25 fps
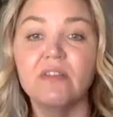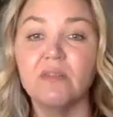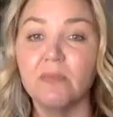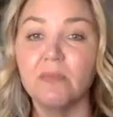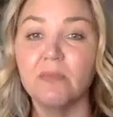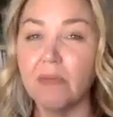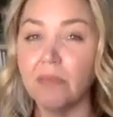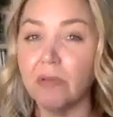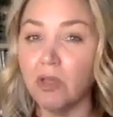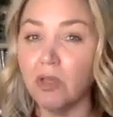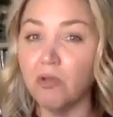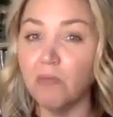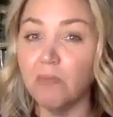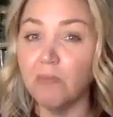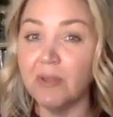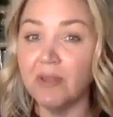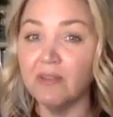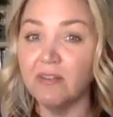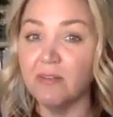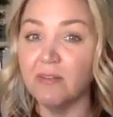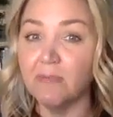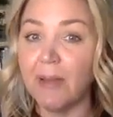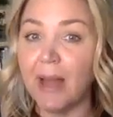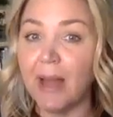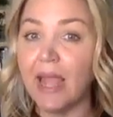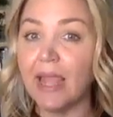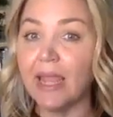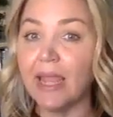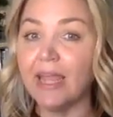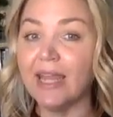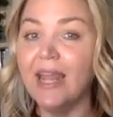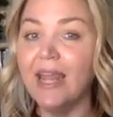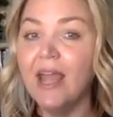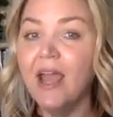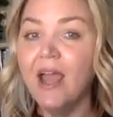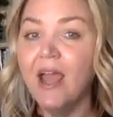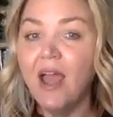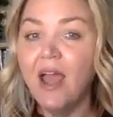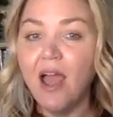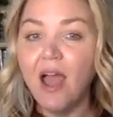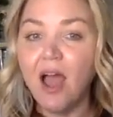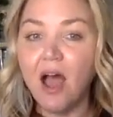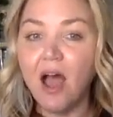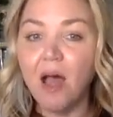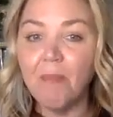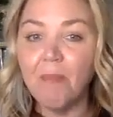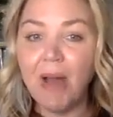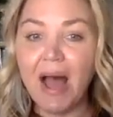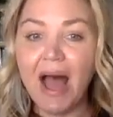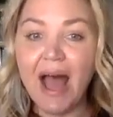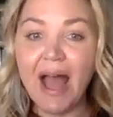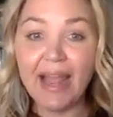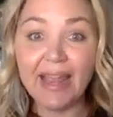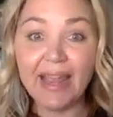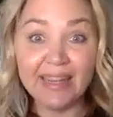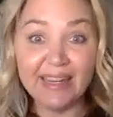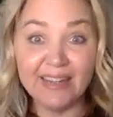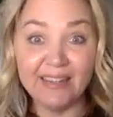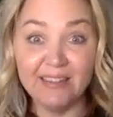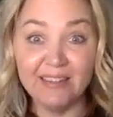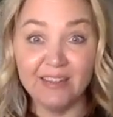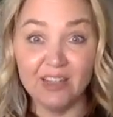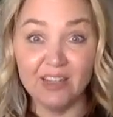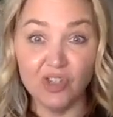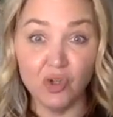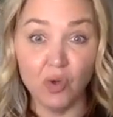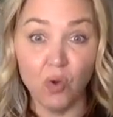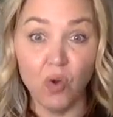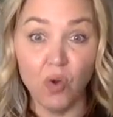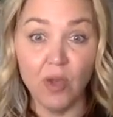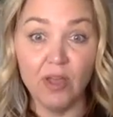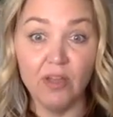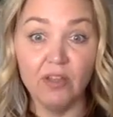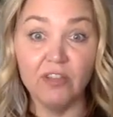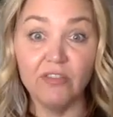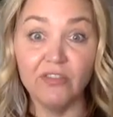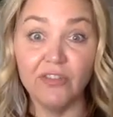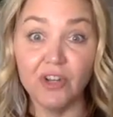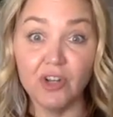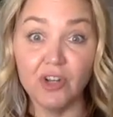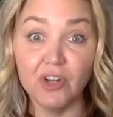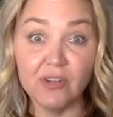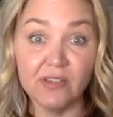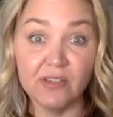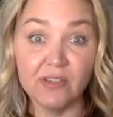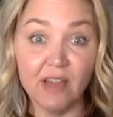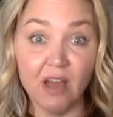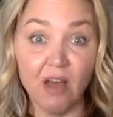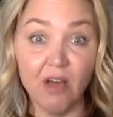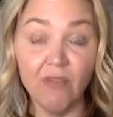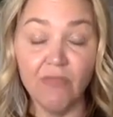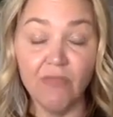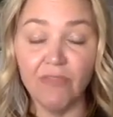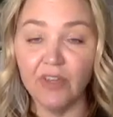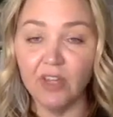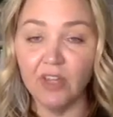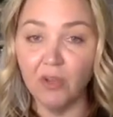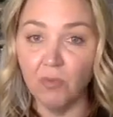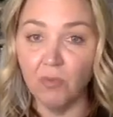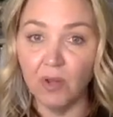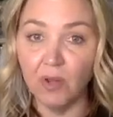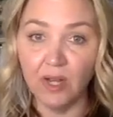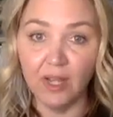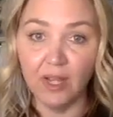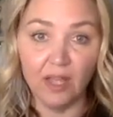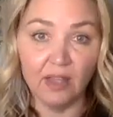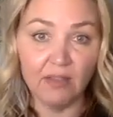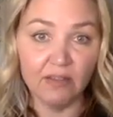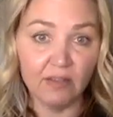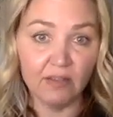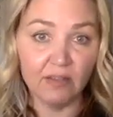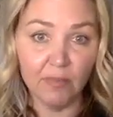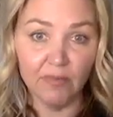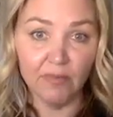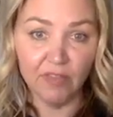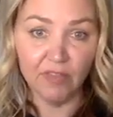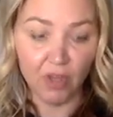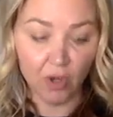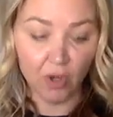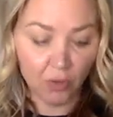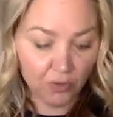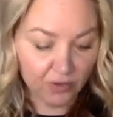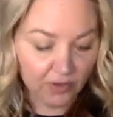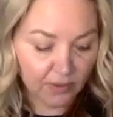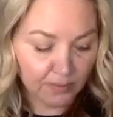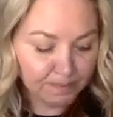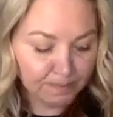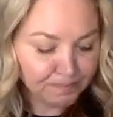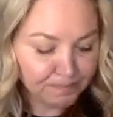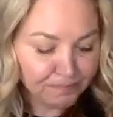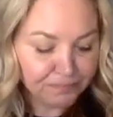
maybe you've been eyeing essential oils for yourself and you want to get some of those.